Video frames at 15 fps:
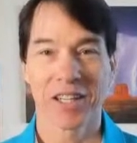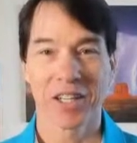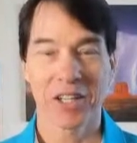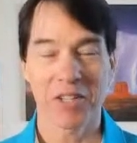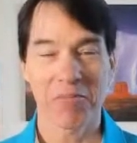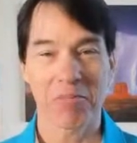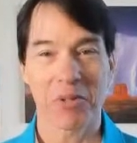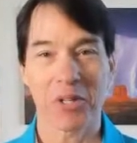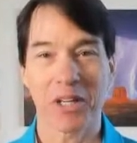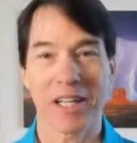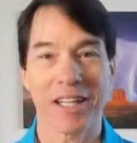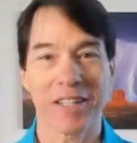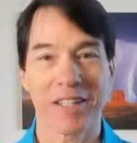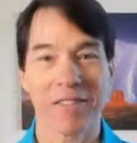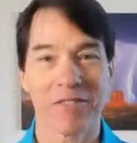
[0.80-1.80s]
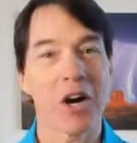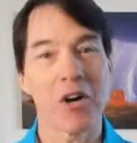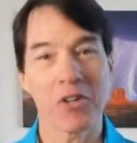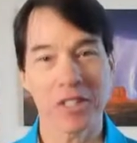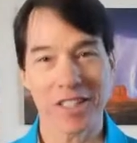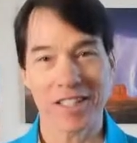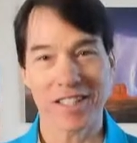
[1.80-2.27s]
Good morning,
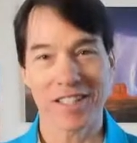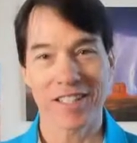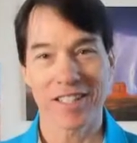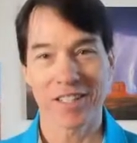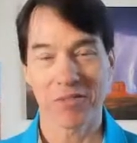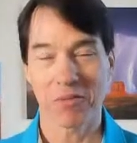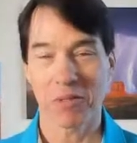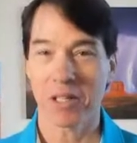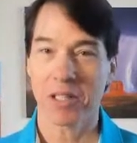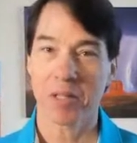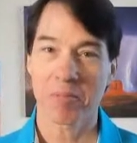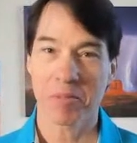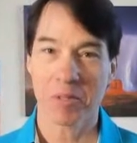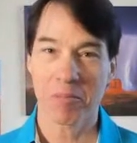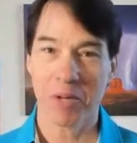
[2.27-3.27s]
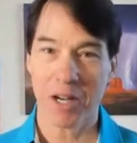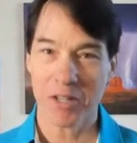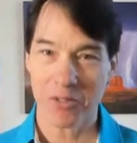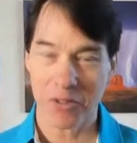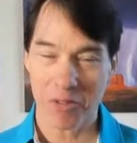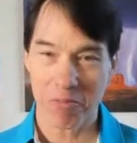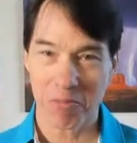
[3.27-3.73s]
folks. Welcome to
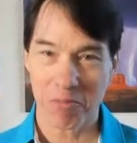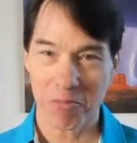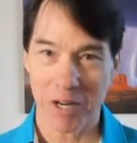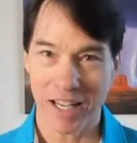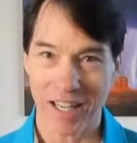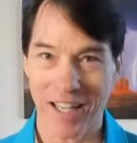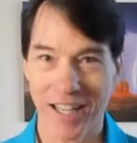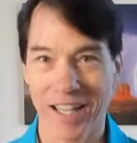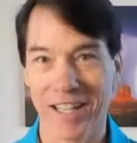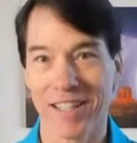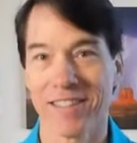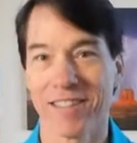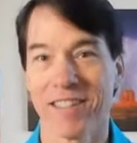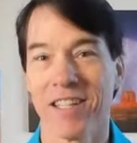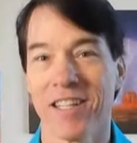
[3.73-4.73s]
Brunch with Brian.